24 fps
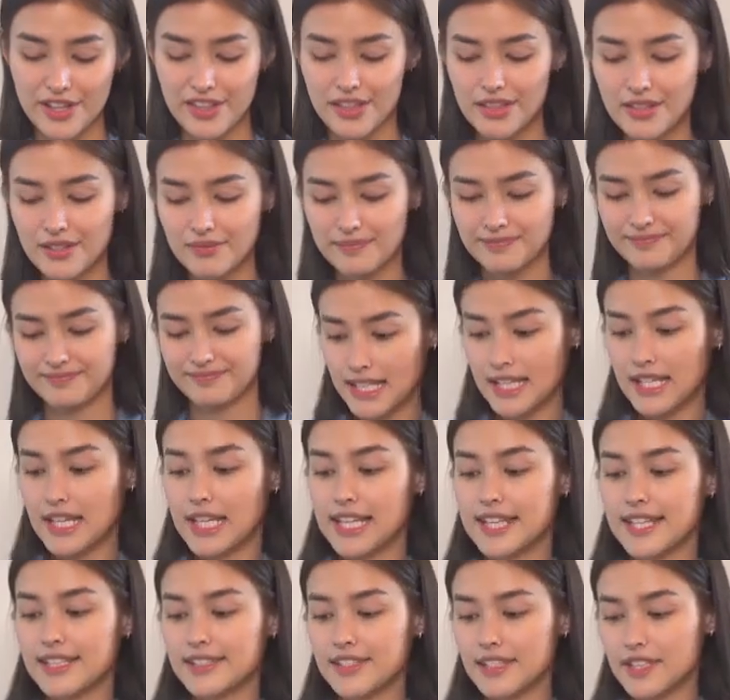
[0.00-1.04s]
with.
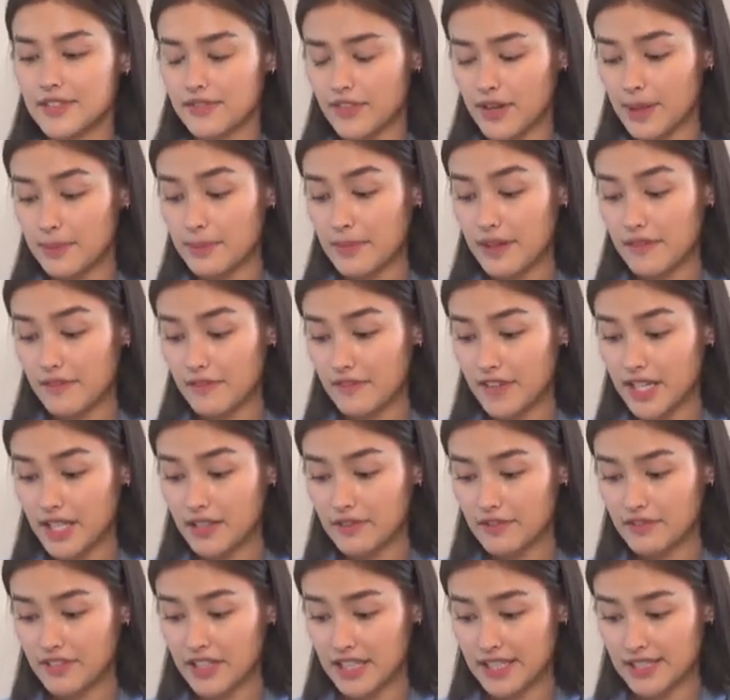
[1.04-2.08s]
This is from
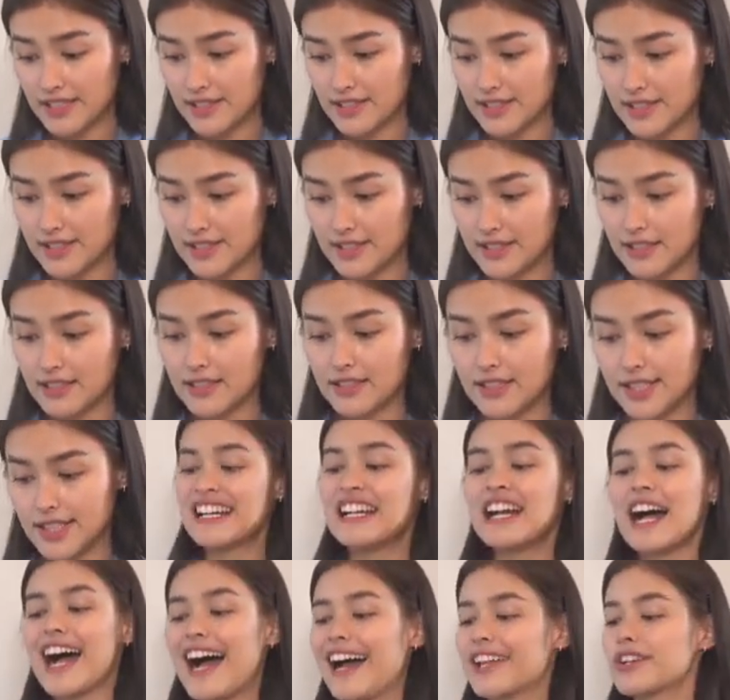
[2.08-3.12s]
Vinvins.
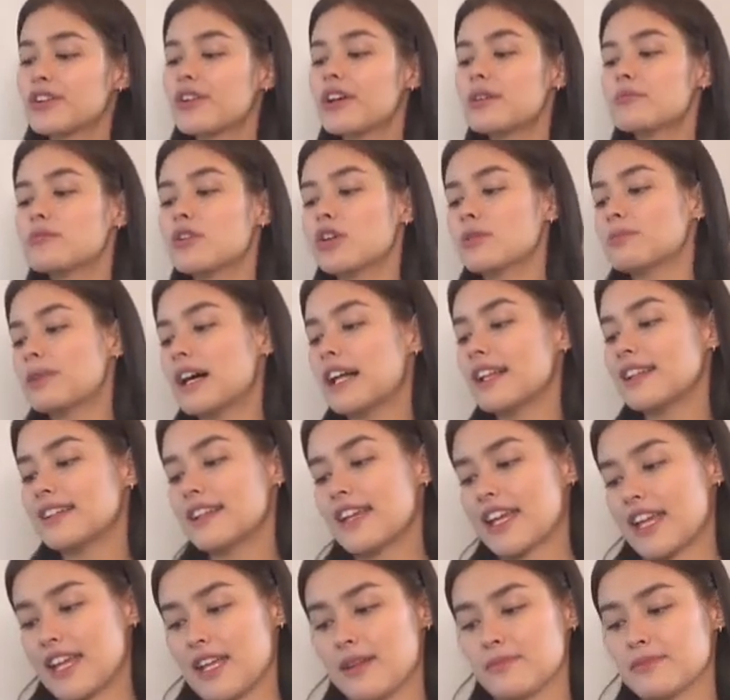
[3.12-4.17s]
Ano ang mobile
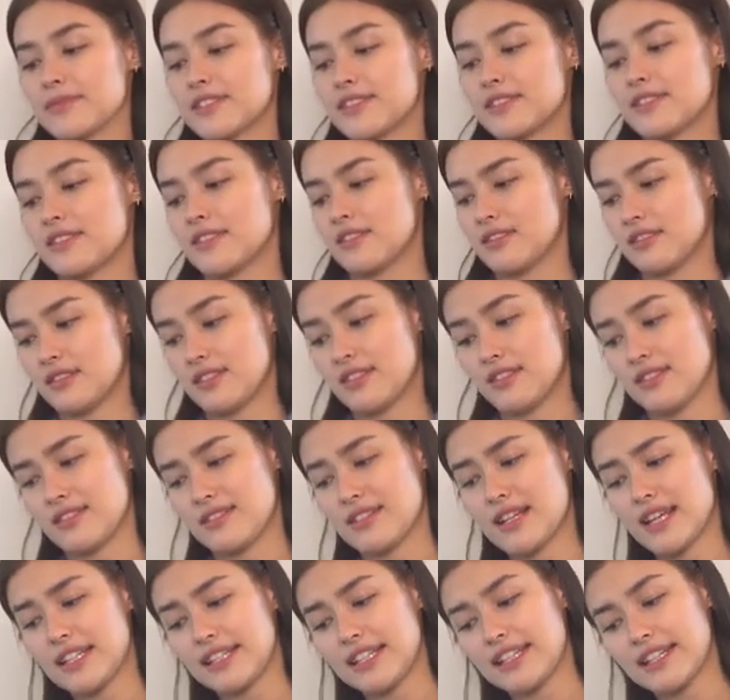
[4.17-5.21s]
games
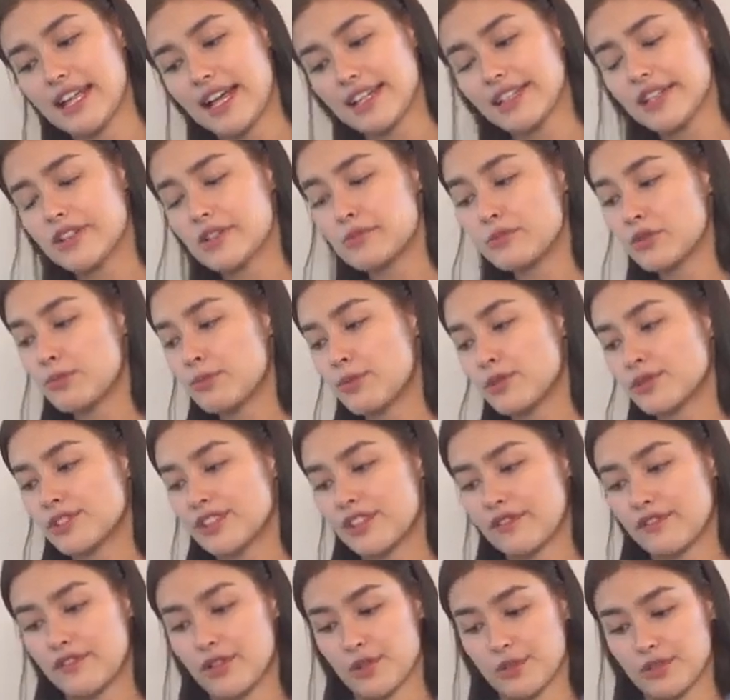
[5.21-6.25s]
na nilalaro mo po
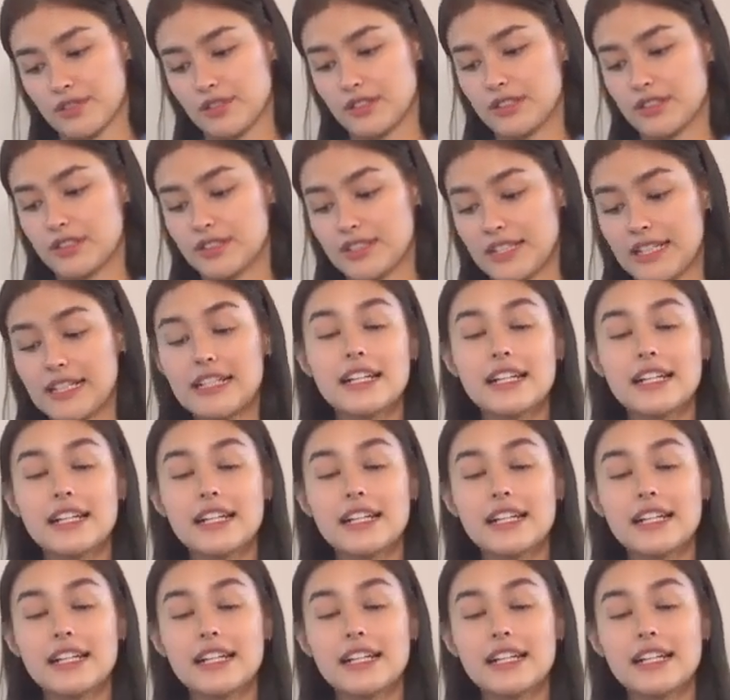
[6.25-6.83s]
sa phone?